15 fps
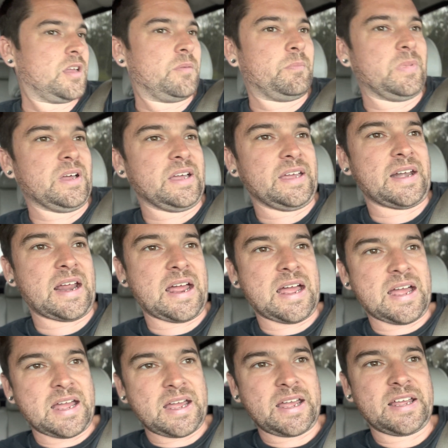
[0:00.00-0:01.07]
but
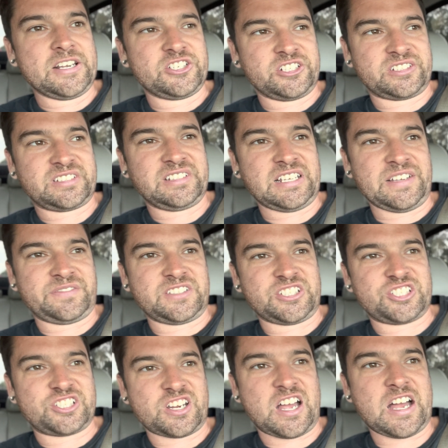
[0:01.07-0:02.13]
I just left the
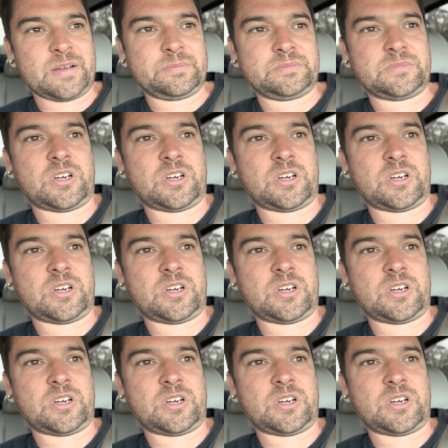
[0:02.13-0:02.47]
shop